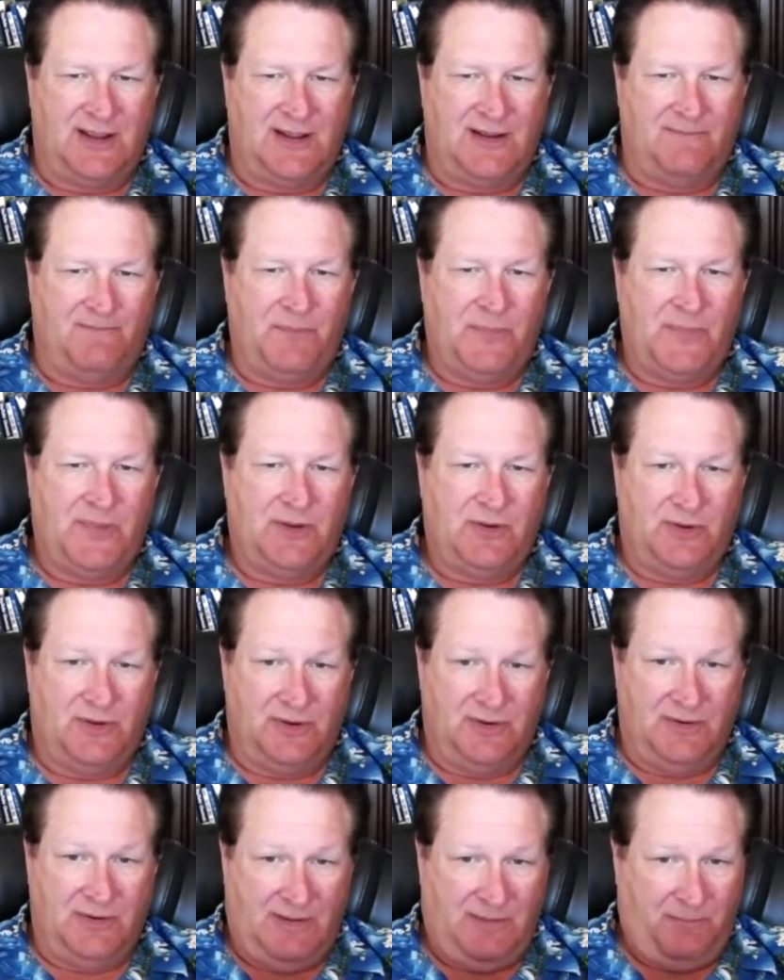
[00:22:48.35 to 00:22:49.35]
and
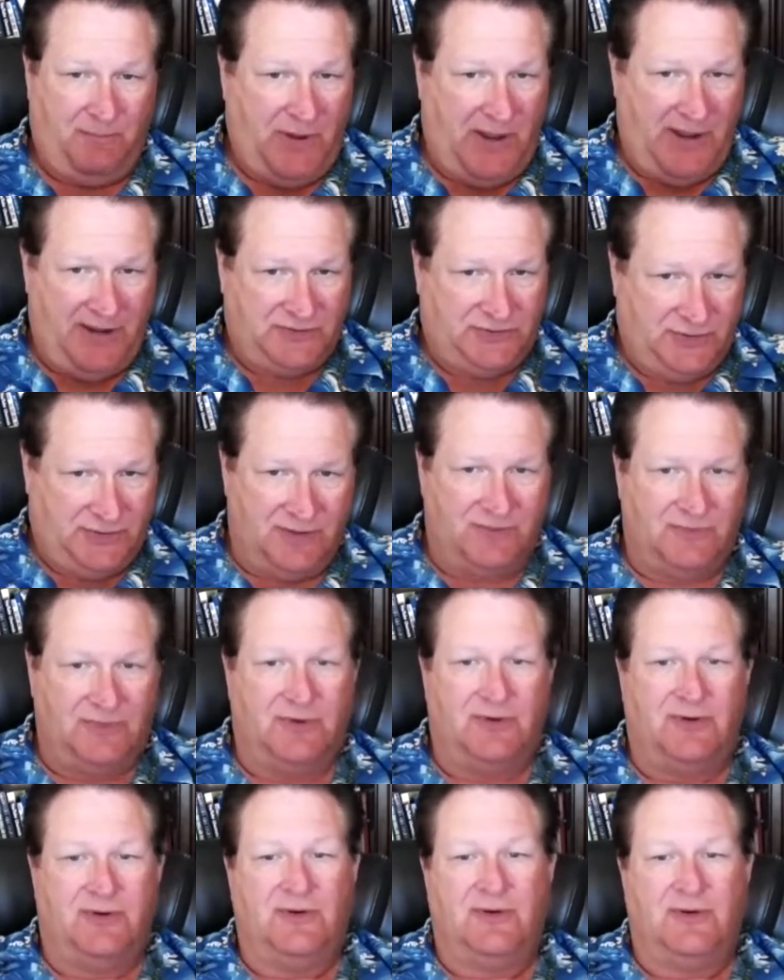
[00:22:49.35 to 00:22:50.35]
you can pass this
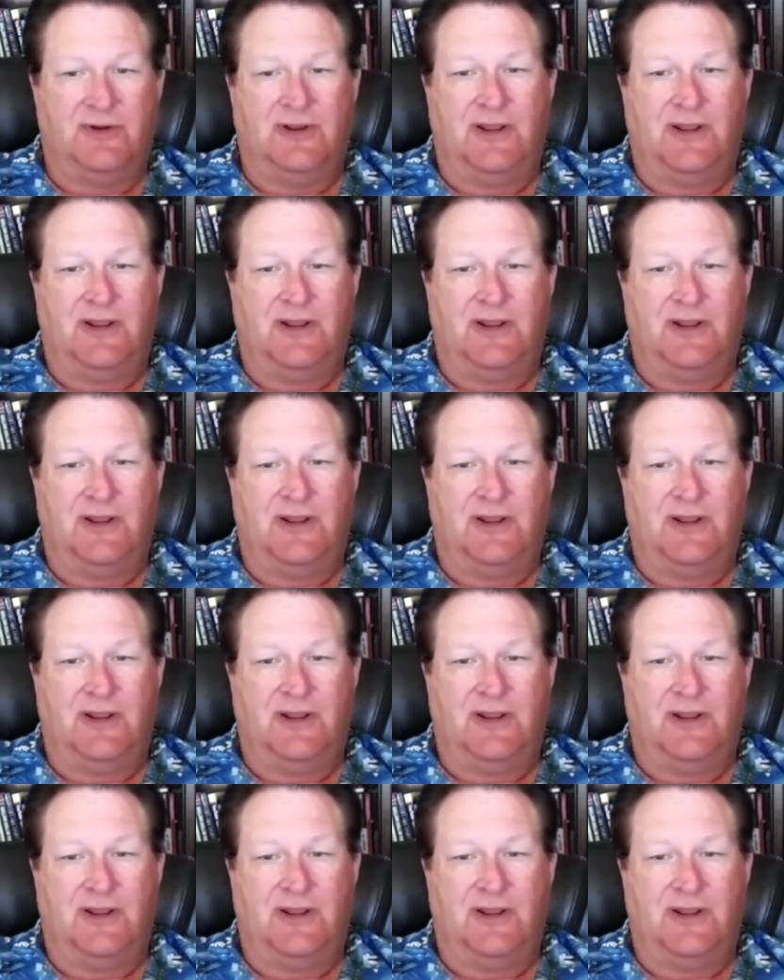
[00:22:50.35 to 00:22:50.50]
on to your